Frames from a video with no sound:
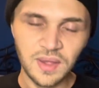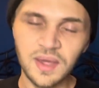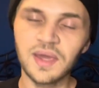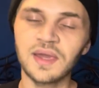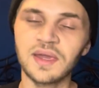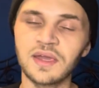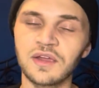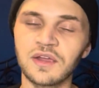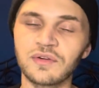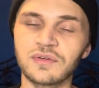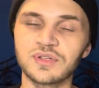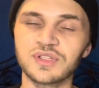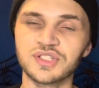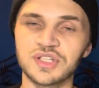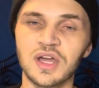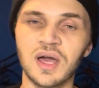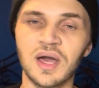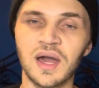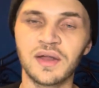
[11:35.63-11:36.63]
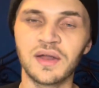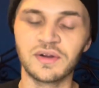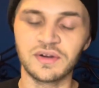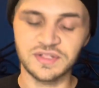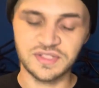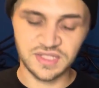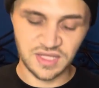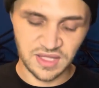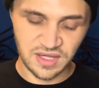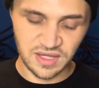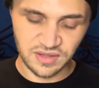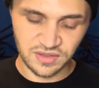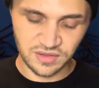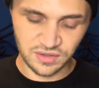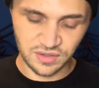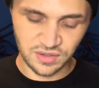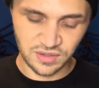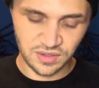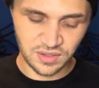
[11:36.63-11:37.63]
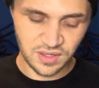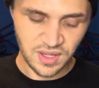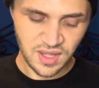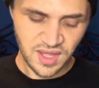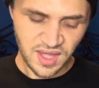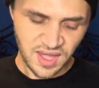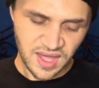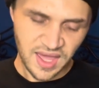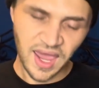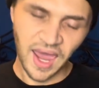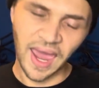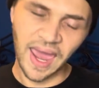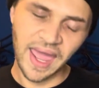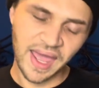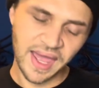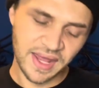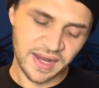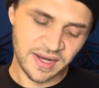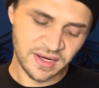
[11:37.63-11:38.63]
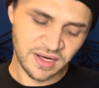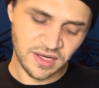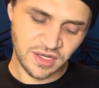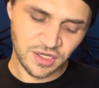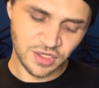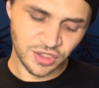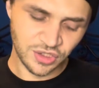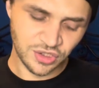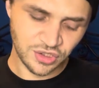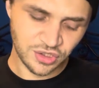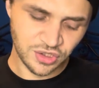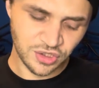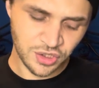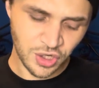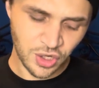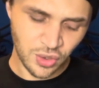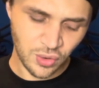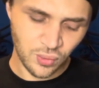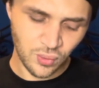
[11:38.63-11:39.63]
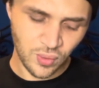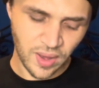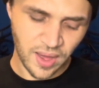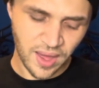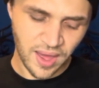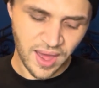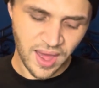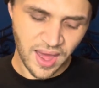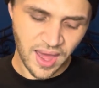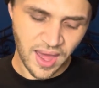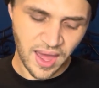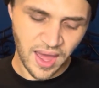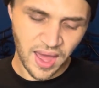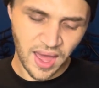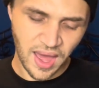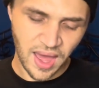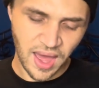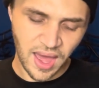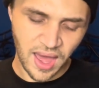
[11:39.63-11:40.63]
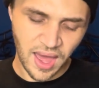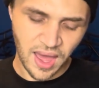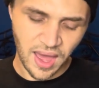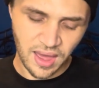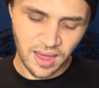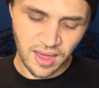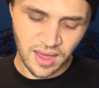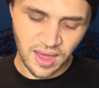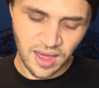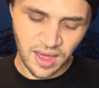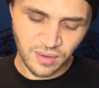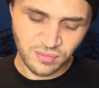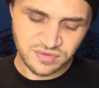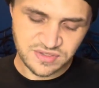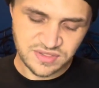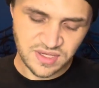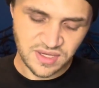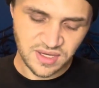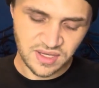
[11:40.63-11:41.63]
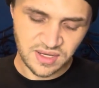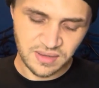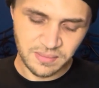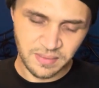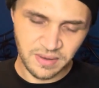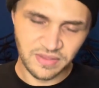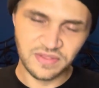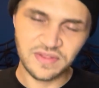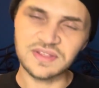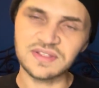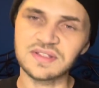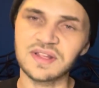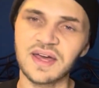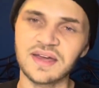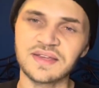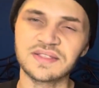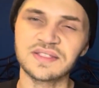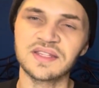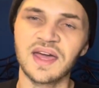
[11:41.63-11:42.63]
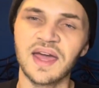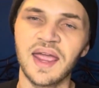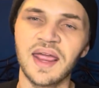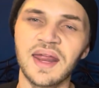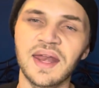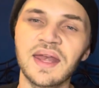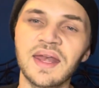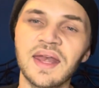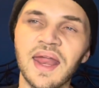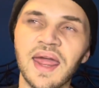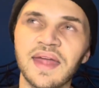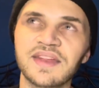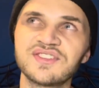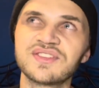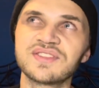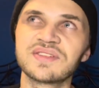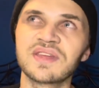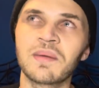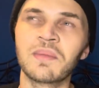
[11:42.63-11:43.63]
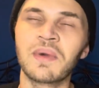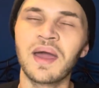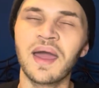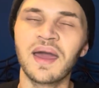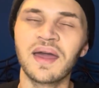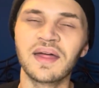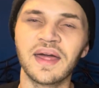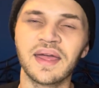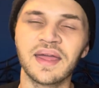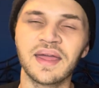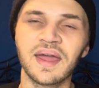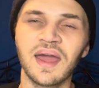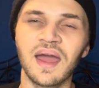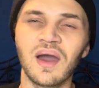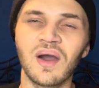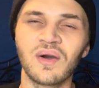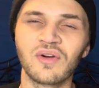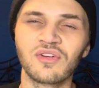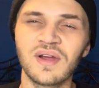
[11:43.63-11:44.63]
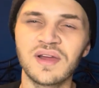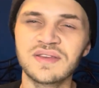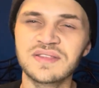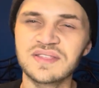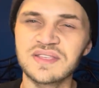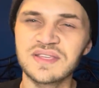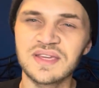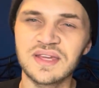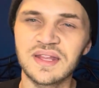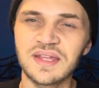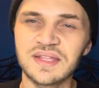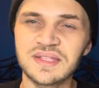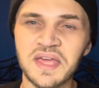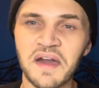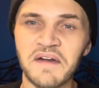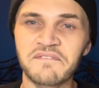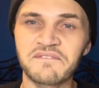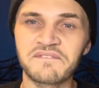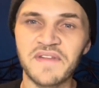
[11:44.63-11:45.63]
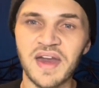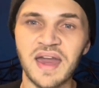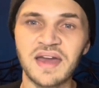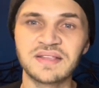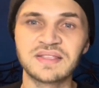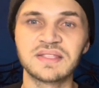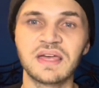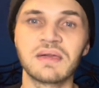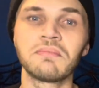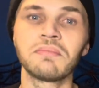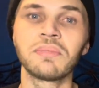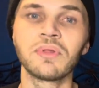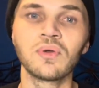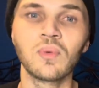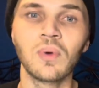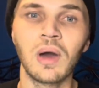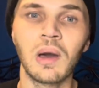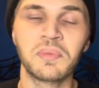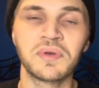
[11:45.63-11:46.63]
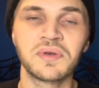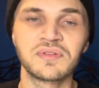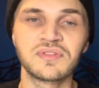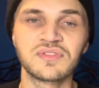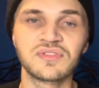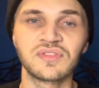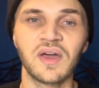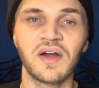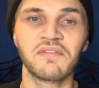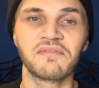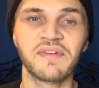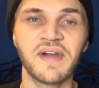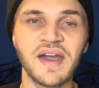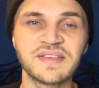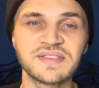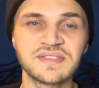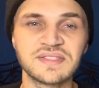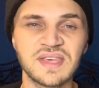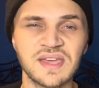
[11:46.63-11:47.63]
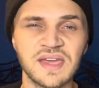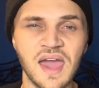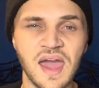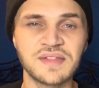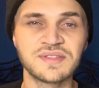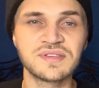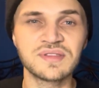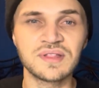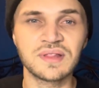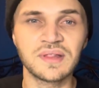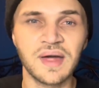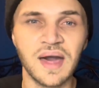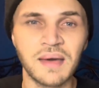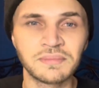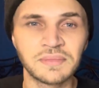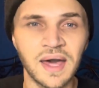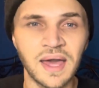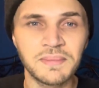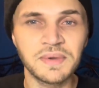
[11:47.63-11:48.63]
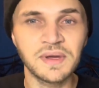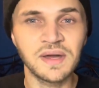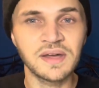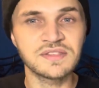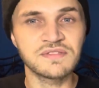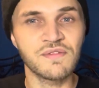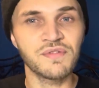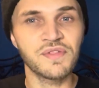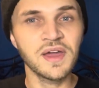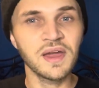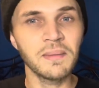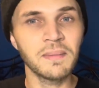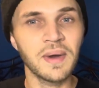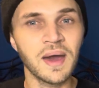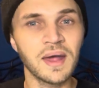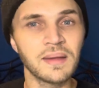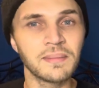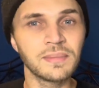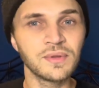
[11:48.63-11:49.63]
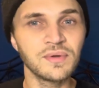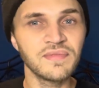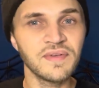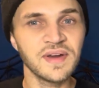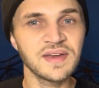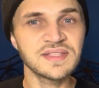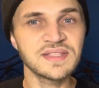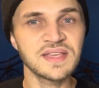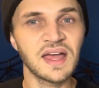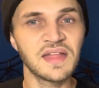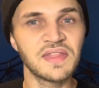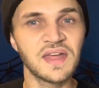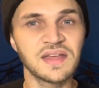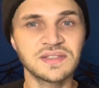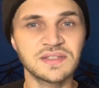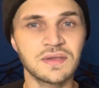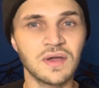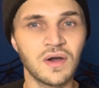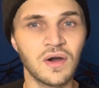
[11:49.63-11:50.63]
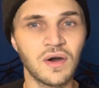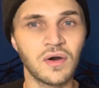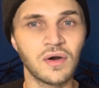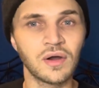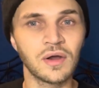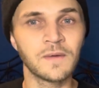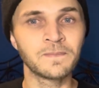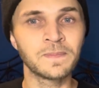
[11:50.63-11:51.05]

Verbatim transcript: He and Chrisean are together, and you know, I was thinking about this last night, and just I'm ha like how crazy it is, how fast they blew up, and just how fast they got into the limelight. Because if you think about it, Blueface had that song